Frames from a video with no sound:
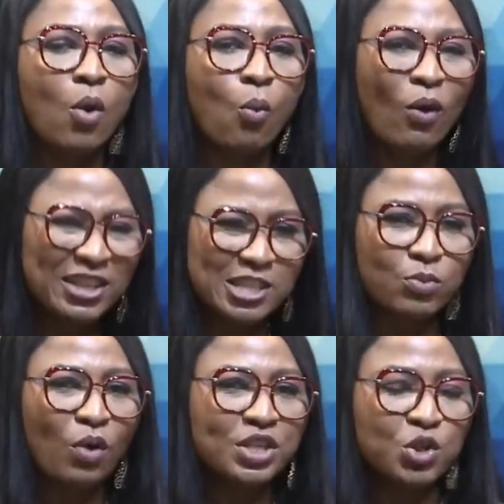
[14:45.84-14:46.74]
what's the,
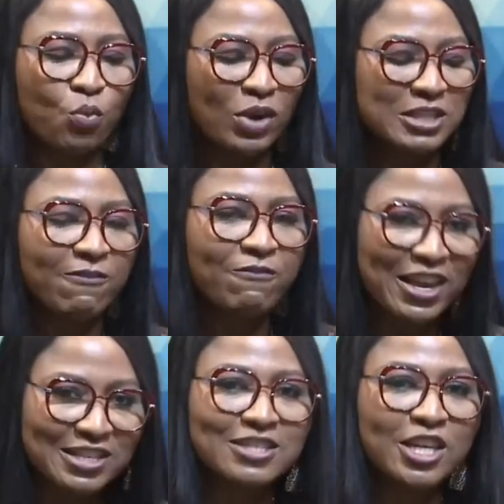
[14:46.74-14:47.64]
what you, what's the
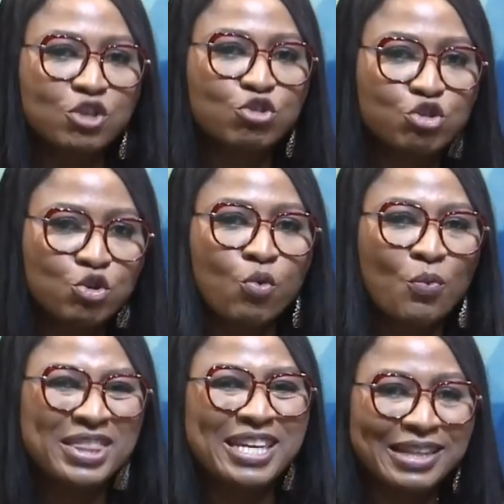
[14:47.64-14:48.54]
first what's thing the to do
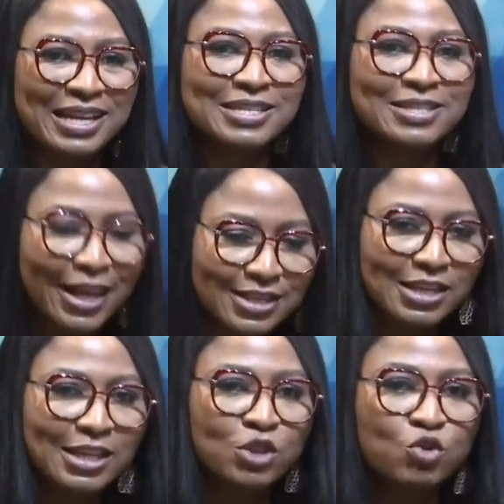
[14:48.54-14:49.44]
within you know? that state mm
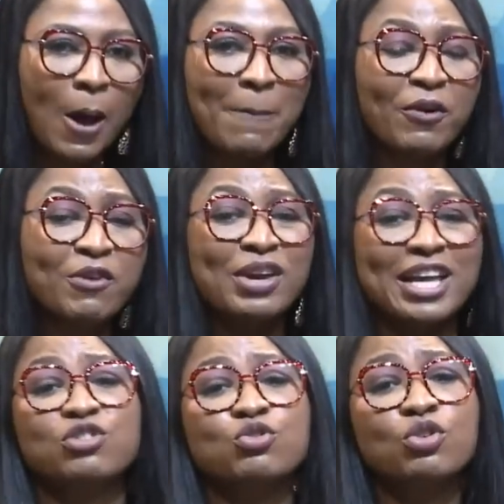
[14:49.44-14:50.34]
-hmm. to help before it even
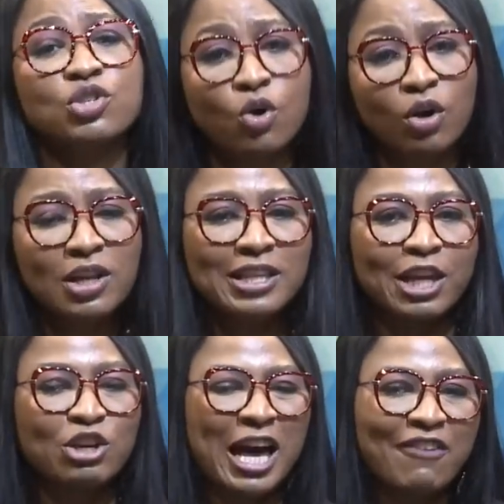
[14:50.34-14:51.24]
gets to you at all, that mm -hmm.
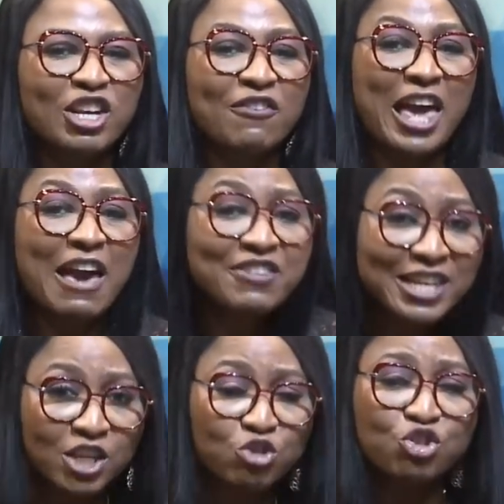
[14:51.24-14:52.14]
you mm-hmm. have enough
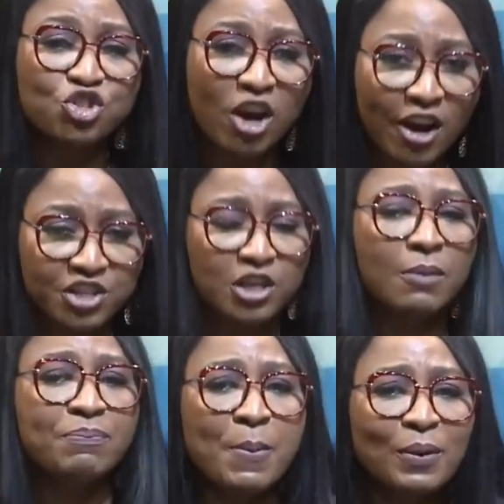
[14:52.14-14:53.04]
evidence to charge
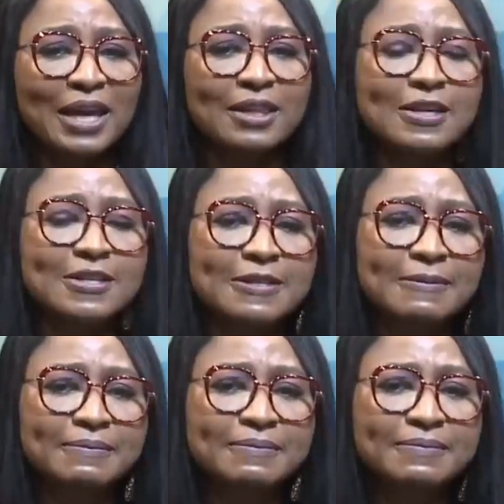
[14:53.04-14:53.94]
people like this?
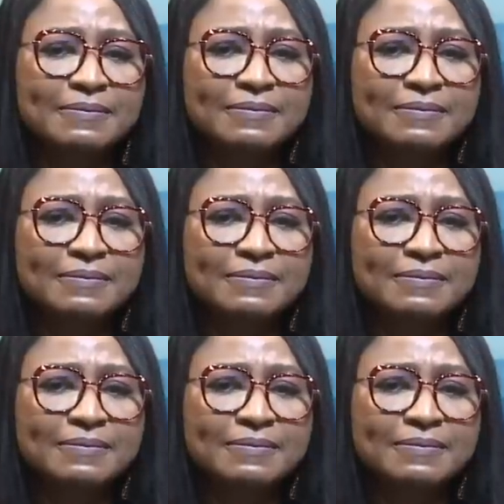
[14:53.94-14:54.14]
-hmm.